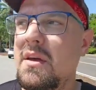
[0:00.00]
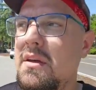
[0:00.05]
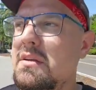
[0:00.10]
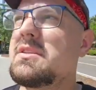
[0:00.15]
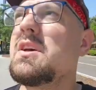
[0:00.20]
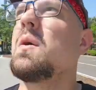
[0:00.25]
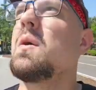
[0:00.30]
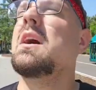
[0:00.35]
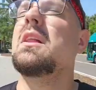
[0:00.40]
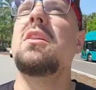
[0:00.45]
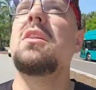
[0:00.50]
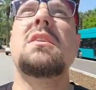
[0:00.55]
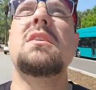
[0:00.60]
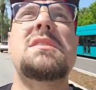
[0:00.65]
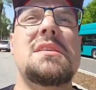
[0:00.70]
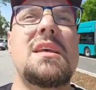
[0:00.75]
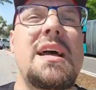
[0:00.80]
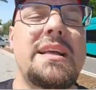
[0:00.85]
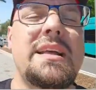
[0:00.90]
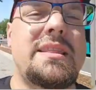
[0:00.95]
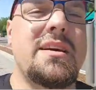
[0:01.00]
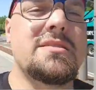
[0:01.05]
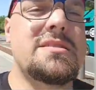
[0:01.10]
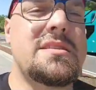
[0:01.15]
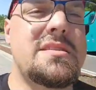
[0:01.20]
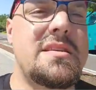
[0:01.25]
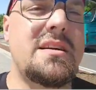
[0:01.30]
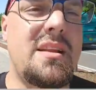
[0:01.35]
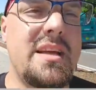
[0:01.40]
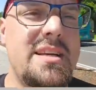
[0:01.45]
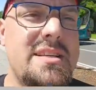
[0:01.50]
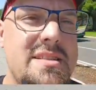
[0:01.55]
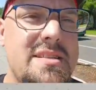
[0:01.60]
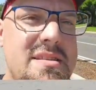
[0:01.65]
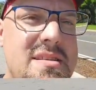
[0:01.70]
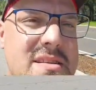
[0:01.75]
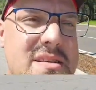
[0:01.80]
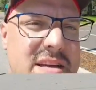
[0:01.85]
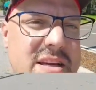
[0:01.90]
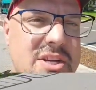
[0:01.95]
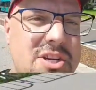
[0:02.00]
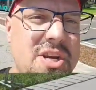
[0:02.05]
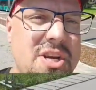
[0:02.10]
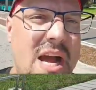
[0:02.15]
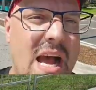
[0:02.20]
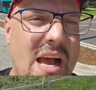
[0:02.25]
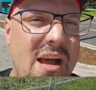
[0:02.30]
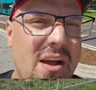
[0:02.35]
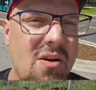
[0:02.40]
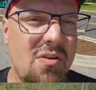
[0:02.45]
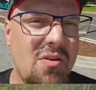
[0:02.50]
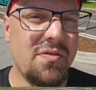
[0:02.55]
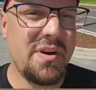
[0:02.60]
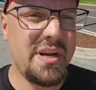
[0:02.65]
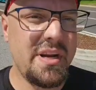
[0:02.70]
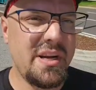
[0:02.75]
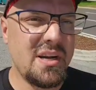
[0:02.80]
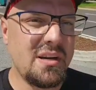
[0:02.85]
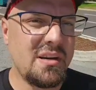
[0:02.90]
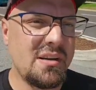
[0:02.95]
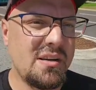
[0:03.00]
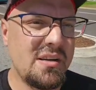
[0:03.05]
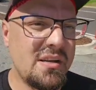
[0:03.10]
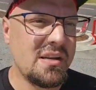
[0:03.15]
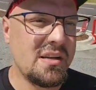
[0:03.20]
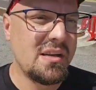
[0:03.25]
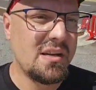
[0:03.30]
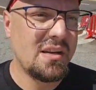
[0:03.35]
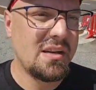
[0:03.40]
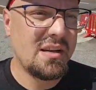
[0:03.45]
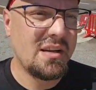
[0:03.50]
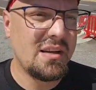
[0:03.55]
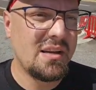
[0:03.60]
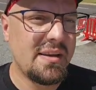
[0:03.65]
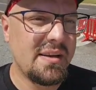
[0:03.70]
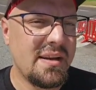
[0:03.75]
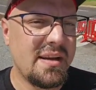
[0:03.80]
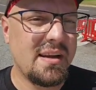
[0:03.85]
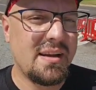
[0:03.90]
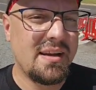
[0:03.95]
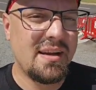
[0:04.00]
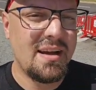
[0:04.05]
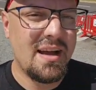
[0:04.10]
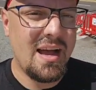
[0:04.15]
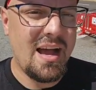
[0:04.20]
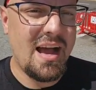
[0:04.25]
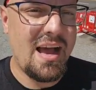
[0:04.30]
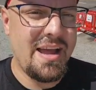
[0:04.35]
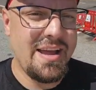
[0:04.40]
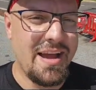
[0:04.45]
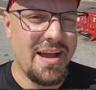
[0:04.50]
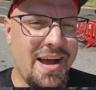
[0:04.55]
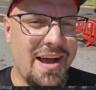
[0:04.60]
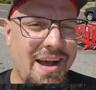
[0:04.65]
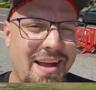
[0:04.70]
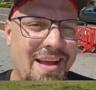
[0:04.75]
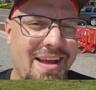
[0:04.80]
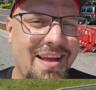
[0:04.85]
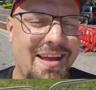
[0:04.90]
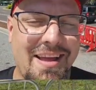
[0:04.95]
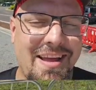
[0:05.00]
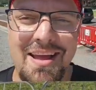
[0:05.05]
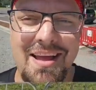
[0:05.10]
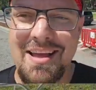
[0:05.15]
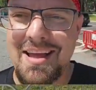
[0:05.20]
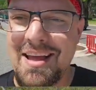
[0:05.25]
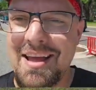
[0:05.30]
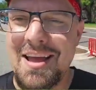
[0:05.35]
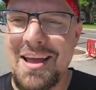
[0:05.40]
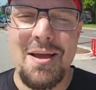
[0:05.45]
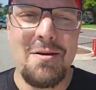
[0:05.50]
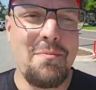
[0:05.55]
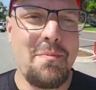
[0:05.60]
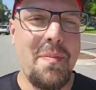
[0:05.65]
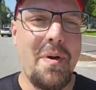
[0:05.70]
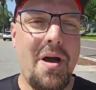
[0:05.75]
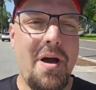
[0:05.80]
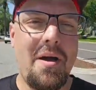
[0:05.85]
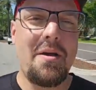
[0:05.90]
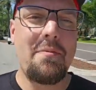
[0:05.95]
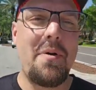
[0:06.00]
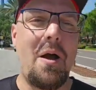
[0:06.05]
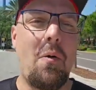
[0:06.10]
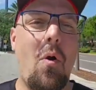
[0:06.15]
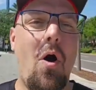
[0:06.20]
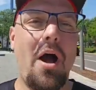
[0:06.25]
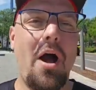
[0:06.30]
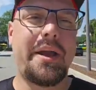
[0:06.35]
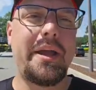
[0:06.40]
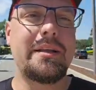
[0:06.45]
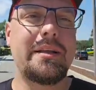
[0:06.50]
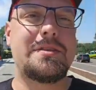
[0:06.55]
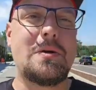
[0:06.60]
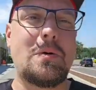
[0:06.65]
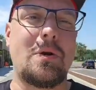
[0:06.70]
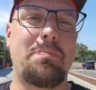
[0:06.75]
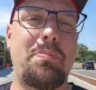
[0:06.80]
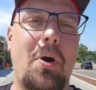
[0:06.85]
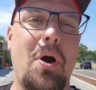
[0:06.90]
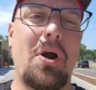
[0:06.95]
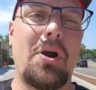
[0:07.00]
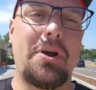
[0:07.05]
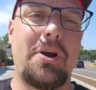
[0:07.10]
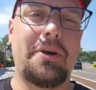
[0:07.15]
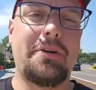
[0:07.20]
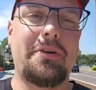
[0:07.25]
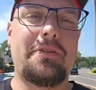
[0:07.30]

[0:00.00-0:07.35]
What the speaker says: So it looks like there still is a slingshot over here. In my walking tour part